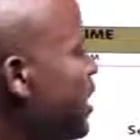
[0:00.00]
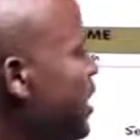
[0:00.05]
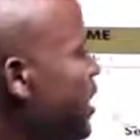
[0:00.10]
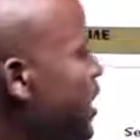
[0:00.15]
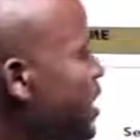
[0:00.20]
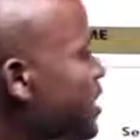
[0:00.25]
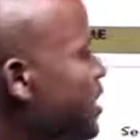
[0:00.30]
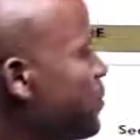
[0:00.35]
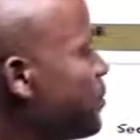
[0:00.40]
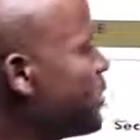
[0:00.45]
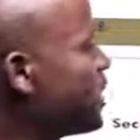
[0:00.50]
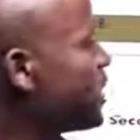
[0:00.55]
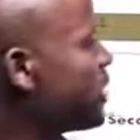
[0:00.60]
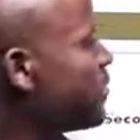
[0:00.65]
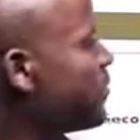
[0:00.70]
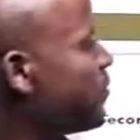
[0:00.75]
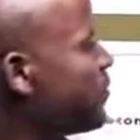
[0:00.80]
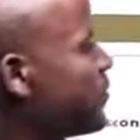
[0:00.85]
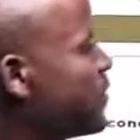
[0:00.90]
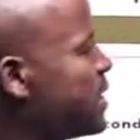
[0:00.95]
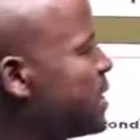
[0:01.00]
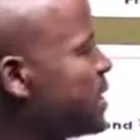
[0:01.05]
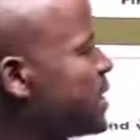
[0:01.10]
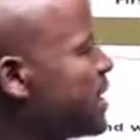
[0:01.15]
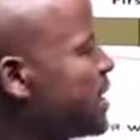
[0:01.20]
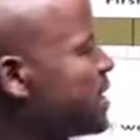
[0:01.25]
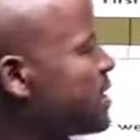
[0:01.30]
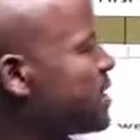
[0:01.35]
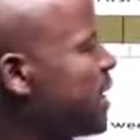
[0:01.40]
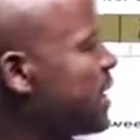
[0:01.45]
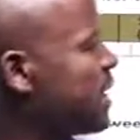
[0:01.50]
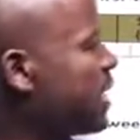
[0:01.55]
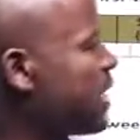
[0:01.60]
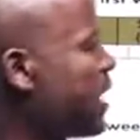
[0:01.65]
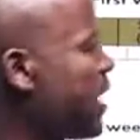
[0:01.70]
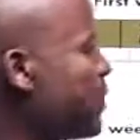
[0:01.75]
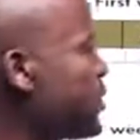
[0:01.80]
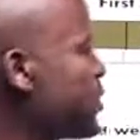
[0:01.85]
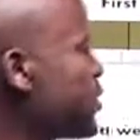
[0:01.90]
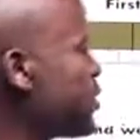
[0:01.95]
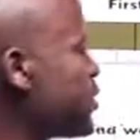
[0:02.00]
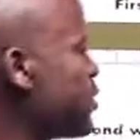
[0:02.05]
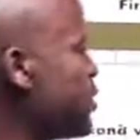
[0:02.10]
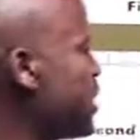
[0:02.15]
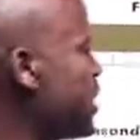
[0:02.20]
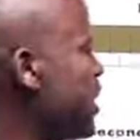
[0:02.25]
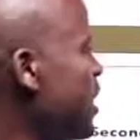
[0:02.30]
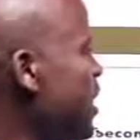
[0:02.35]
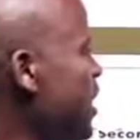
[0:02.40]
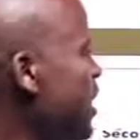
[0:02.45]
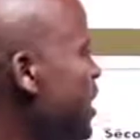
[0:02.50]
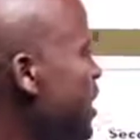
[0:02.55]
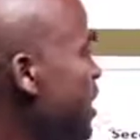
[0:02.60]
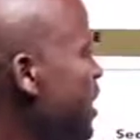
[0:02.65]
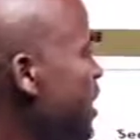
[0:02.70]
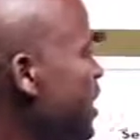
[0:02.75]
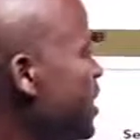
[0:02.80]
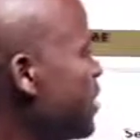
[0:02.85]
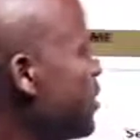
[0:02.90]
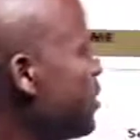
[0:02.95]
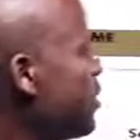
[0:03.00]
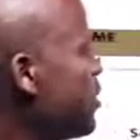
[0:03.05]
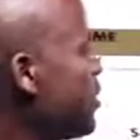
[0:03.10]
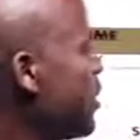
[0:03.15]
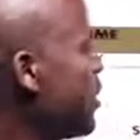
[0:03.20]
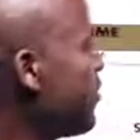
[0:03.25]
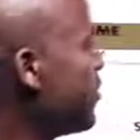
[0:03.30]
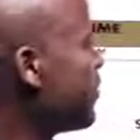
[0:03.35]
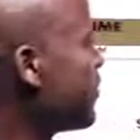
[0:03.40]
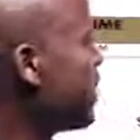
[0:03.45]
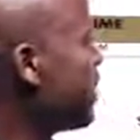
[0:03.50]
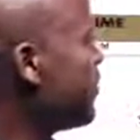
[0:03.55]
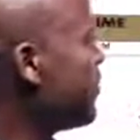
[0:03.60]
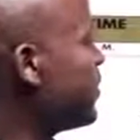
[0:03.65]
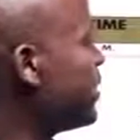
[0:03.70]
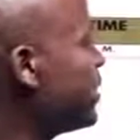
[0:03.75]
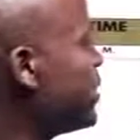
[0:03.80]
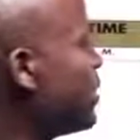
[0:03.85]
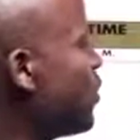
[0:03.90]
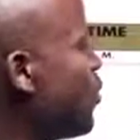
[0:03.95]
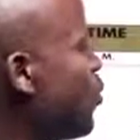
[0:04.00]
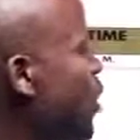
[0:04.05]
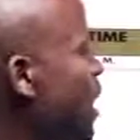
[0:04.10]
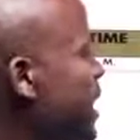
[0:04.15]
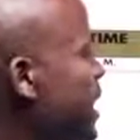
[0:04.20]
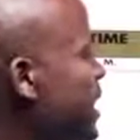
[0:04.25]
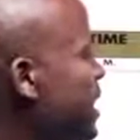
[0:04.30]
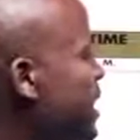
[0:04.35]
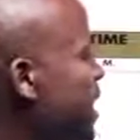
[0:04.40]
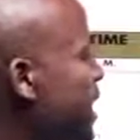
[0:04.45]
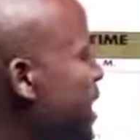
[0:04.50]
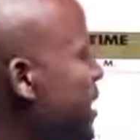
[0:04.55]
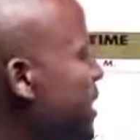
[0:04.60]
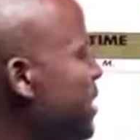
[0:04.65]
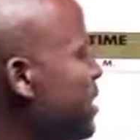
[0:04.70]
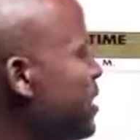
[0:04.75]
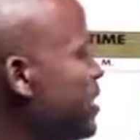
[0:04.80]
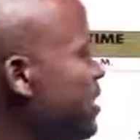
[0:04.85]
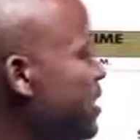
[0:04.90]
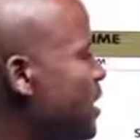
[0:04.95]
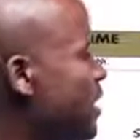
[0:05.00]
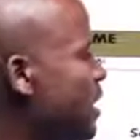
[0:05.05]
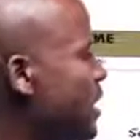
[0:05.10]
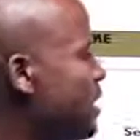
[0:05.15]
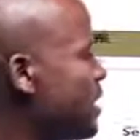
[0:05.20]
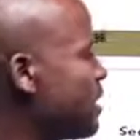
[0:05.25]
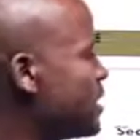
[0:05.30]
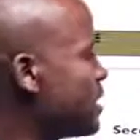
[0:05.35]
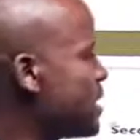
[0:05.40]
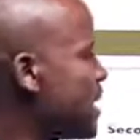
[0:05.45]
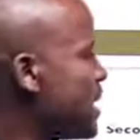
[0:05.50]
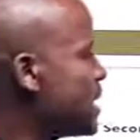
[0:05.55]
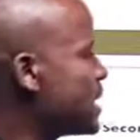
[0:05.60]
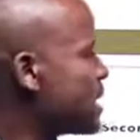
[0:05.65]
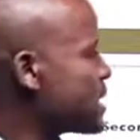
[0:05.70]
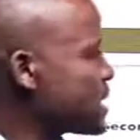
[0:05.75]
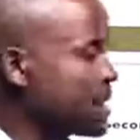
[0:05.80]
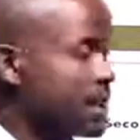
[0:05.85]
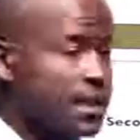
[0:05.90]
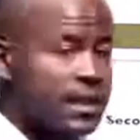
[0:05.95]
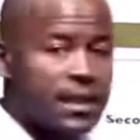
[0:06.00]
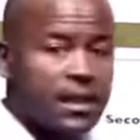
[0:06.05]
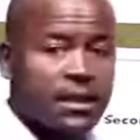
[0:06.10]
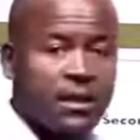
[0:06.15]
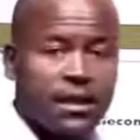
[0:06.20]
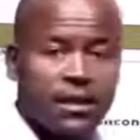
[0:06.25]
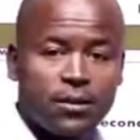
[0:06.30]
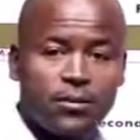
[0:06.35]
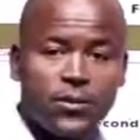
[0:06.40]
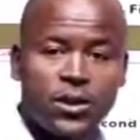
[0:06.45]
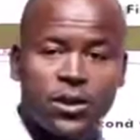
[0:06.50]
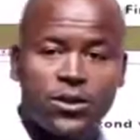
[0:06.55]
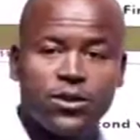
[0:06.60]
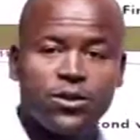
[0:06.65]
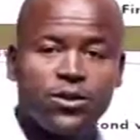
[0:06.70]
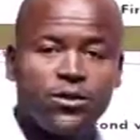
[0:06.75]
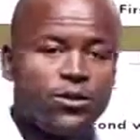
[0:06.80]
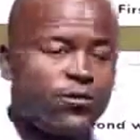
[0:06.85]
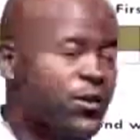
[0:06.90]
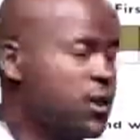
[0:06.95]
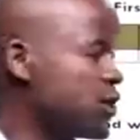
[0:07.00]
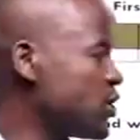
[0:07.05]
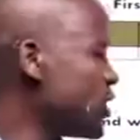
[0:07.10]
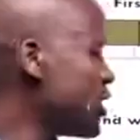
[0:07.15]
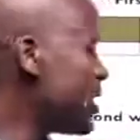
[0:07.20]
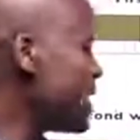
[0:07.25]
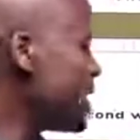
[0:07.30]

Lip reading: Arabic, physics and chemistry. Here you have given 1 day, it says reading, that means revision